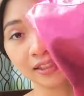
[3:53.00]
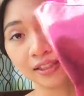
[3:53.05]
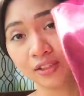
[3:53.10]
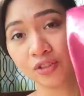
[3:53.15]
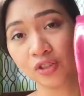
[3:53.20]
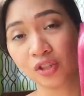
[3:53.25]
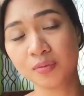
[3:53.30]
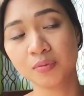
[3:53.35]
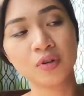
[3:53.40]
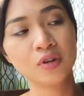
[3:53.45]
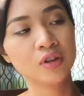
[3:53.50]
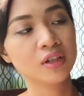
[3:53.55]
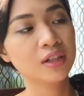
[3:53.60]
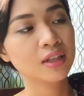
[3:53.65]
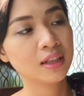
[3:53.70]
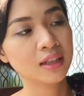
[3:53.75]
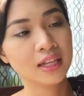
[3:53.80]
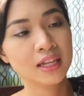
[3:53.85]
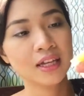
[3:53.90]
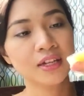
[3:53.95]
There's three more
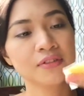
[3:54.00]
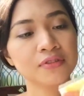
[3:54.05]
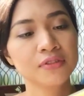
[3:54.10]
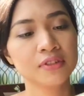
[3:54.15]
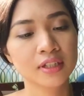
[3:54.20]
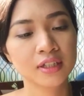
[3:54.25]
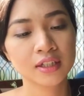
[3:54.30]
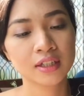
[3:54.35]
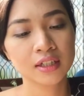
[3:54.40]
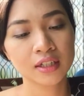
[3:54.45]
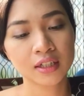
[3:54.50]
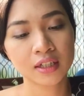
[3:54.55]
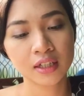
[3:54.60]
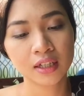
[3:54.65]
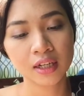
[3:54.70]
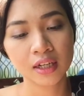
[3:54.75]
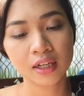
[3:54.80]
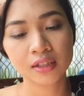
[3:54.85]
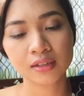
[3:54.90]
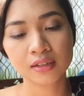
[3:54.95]
left.
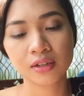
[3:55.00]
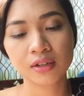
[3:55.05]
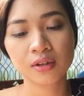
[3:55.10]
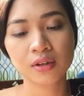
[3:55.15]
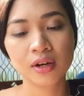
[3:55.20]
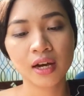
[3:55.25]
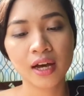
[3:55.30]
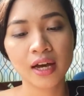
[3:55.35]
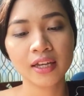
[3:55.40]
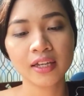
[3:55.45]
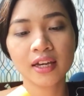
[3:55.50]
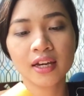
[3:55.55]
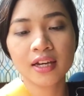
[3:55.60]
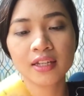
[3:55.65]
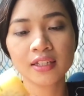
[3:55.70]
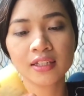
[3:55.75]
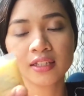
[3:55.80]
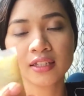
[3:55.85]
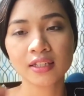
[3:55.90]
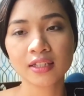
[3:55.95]
So, I
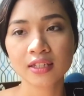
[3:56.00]
got